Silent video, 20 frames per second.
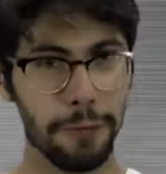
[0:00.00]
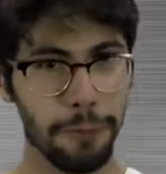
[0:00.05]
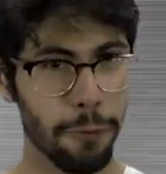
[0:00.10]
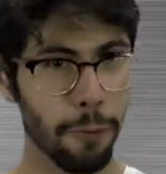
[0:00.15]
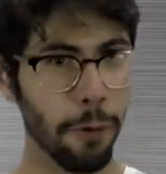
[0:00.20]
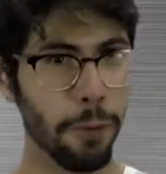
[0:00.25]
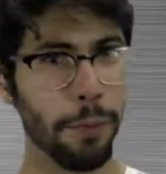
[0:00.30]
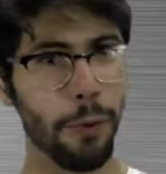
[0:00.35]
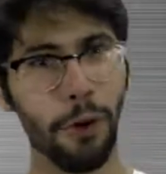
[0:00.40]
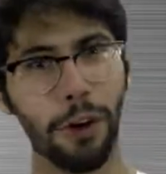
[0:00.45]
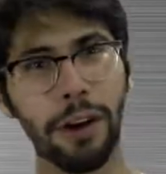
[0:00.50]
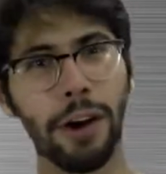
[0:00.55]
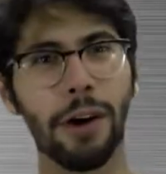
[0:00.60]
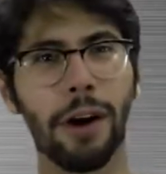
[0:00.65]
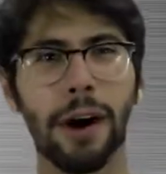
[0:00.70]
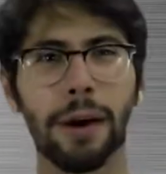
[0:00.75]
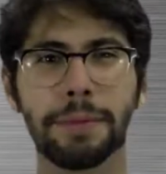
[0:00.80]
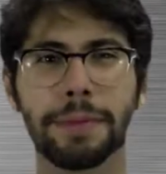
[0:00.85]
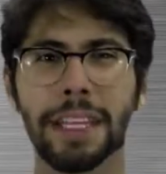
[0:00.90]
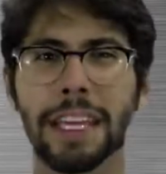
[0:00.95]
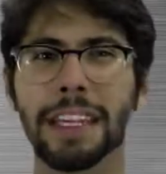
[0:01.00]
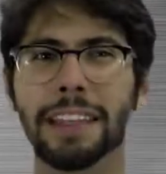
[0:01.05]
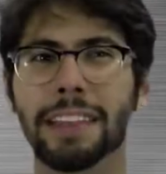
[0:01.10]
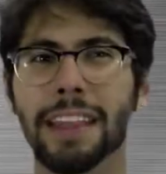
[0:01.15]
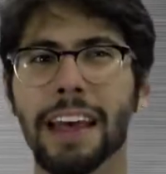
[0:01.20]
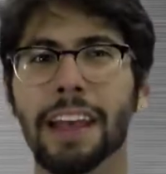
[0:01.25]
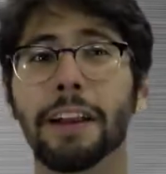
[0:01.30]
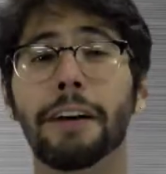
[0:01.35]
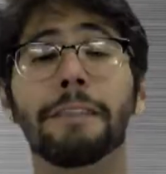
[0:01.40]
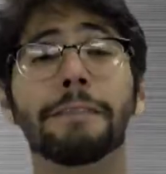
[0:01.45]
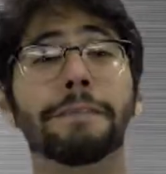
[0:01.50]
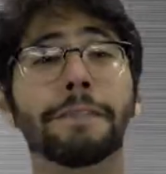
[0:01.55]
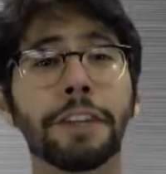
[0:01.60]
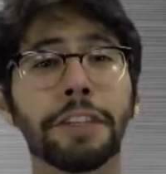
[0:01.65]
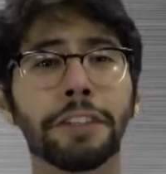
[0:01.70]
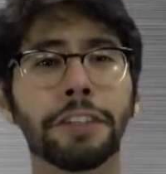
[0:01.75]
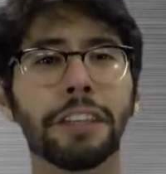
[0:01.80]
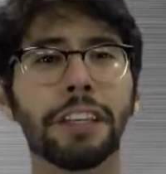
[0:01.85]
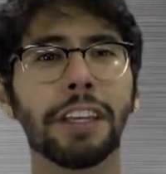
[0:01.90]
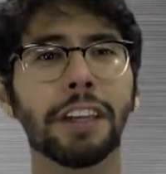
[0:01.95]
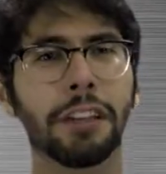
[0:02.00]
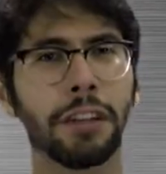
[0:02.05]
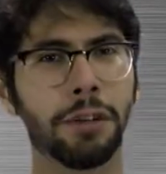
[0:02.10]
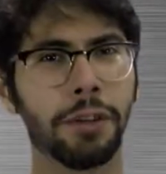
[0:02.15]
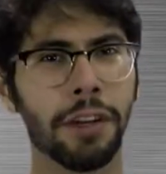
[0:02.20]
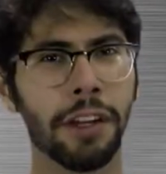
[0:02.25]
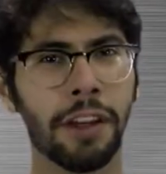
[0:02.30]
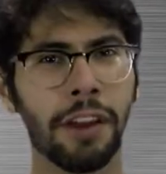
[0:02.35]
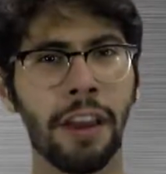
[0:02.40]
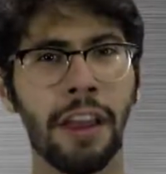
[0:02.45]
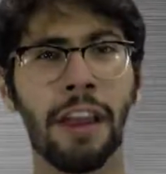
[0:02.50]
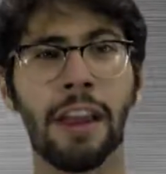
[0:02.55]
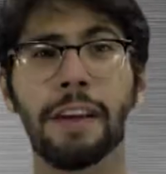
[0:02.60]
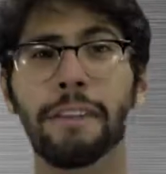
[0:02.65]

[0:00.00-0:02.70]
4.0 update that officially included